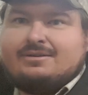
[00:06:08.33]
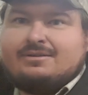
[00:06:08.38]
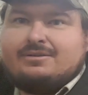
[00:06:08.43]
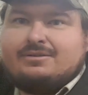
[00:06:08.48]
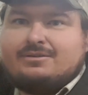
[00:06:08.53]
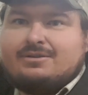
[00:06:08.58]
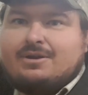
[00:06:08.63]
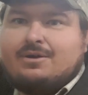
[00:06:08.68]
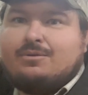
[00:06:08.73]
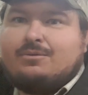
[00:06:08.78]

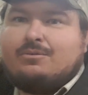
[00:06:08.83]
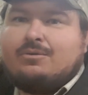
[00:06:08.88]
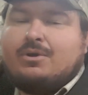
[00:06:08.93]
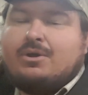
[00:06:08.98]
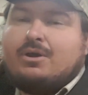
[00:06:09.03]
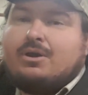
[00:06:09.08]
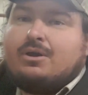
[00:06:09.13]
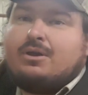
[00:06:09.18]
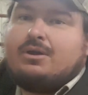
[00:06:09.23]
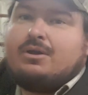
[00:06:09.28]
So
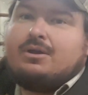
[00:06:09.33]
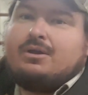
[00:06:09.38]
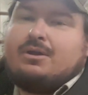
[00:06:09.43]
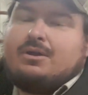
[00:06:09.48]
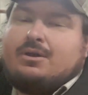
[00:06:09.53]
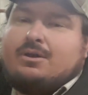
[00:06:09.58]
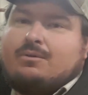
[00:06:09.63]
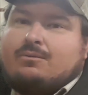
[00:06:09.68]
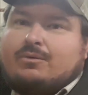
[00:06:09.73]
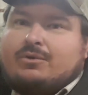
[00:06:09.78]

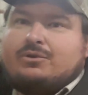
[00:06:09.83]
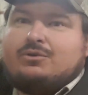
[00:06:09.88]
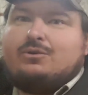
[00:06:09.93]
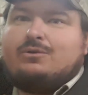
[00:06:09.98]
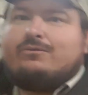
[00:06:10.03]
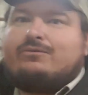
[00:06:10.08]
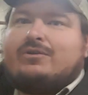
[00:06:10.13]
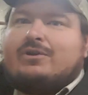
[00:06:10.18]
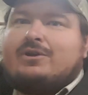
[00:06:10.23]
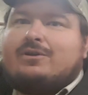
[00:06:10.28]
when you
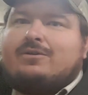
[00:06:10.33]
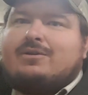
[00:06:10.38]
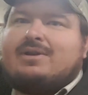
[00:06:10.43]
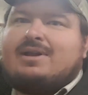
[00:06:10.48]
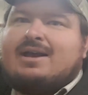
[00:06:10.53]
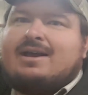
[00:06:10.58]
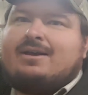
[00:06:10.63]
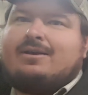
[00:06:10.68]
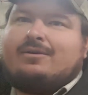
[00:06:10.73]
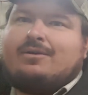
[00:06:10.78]
figure it
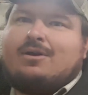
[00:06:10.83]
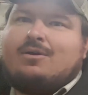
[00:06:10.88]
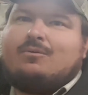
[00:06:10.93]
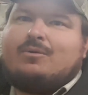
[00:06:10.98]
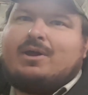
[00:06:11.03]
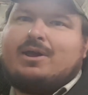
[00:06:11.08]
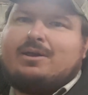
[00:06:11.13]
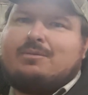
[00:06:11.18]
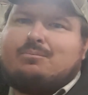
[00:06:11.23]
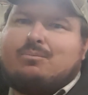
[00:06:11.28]
out on
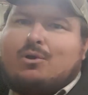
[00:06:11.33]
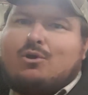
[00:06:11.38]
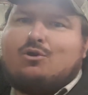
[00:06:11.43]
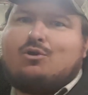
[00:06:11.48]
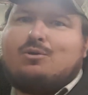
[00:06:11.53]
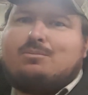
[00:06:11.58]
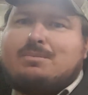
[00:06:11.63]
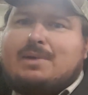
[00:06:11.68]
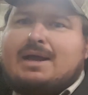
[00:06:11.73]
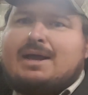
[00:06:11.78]
a per
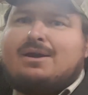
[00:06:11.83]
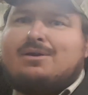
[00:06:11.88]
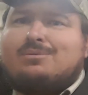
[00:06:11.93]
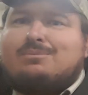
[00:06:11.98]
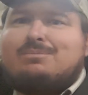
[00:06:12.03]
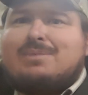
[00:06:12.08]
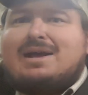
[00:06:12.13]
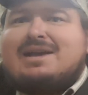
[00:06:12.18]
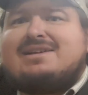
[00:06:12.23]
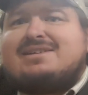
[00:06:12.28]
mile
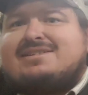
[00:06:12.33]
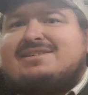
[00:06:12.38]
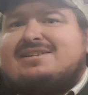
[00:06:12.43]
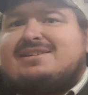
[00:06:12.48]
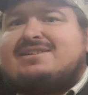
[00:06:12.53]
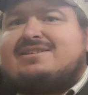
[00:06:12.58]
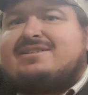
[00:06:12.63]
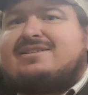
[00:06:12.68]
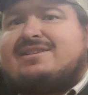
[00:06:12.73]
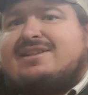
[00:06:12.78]

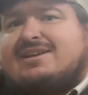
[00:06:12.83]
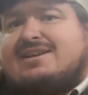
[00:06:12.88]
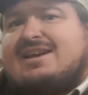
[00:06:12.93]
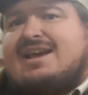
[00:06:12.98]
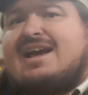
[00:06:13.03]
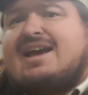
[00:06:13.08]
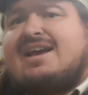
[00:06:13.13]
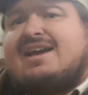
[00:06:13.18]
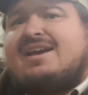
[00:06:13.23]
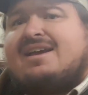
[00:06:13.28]
basis, the
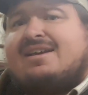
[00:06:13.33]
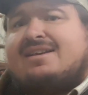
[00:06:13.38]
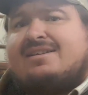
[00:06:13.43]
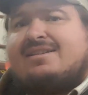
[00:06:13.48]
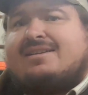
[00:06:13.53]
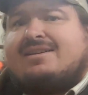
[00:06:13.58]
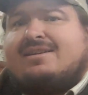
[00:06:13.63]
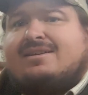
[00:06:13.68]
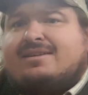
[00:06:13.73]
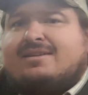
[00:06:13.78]

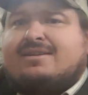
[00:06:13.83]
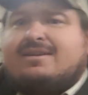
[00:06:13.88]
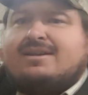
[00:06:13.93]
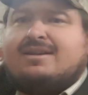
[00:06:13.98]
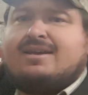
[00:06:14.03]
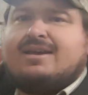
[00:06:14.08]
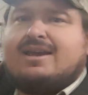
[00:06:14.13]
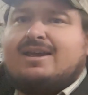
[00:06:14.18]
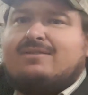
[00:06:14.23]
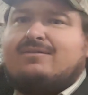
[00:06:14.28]
gas,
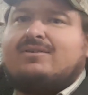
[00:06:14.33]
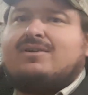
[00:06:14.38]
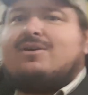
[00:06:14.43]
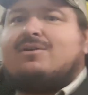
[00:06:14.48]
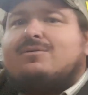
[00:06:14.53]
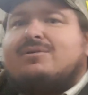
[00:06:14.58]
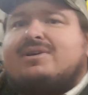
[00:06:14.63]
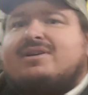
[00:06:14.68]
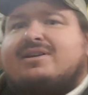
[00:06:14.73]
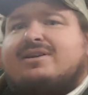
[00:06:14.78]
even
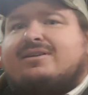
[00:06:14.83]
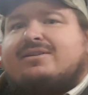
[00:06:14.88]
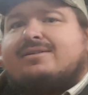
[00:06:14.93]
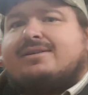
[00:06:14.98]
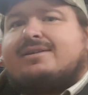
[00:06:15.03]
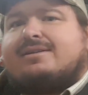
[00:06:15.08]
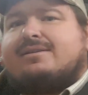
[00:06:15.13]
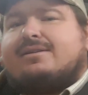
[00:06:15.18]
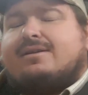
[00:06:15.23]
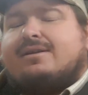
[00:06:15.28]
though it
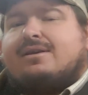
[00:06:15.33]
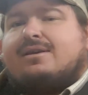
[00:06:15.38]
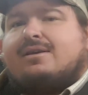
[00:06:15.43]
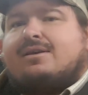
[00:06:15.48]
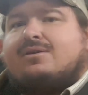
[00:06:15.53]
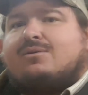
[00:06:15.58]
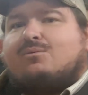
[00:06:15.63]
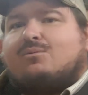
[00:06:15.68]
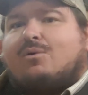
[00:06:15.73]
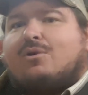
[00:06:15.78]
gets
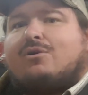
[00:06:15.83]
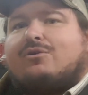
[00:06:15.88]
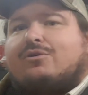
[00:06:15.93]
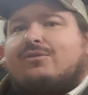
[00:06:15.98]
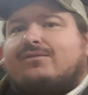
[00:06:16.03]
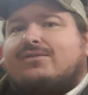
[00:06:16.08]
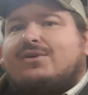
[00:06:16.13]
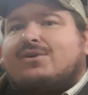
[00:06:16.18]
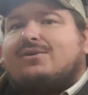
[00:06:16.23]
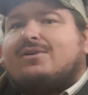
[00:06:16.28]
worse
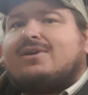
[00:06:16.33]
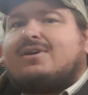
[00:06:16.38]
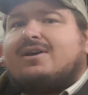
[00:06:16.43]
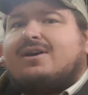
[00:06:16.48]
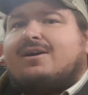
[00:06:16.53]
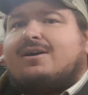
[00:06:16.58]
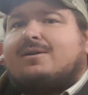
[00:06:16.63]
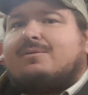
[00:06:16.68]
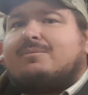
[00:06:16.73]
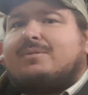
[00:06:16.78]
fuel
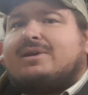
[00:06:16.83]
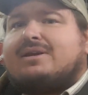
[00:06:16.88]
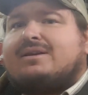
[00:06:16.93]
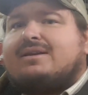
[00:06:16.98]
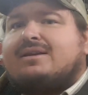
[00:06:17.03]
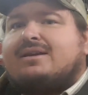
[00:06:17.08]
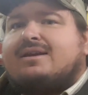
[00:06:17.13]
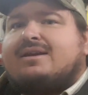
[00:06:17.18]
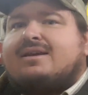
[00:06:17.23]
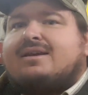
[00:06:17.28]
economy,
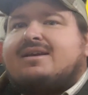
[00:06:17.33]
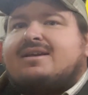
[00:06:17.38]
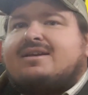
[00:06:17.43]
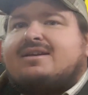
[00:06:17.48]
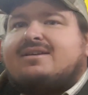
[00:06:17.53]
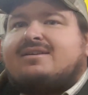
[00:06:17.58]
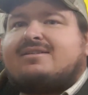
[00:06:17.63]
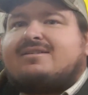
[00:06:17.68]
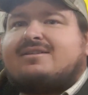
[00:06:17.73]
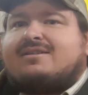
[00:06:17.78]

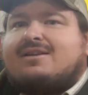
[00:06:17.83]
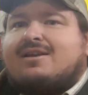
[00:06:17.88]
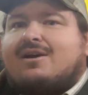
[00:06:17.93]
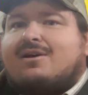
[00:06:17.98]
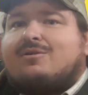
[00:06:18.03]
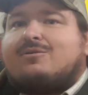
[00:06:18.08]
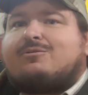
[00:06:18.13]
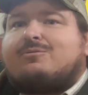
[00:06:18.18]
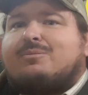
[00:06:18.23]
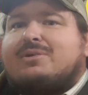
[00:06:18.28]
is
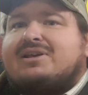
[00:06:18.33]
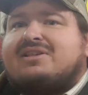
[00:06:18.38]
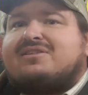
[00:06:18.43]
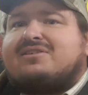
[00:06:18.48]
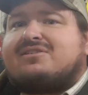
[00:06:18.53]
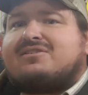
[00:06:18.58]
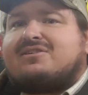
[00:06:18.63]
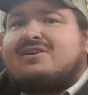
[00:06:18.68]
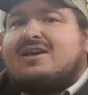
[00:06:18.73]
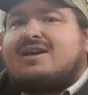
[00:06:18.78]
cost me the
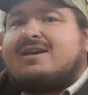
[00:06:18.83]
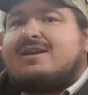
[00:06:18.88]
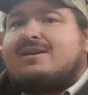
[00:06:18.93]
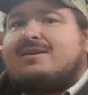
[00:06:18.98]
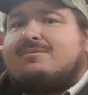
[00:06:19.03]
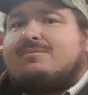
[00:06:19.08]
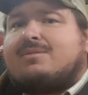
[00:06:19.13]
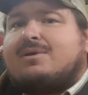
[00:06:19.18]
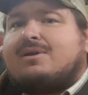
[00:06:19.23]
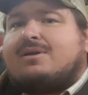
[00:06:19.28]

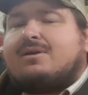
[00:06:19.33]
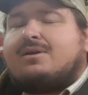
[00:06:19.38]
same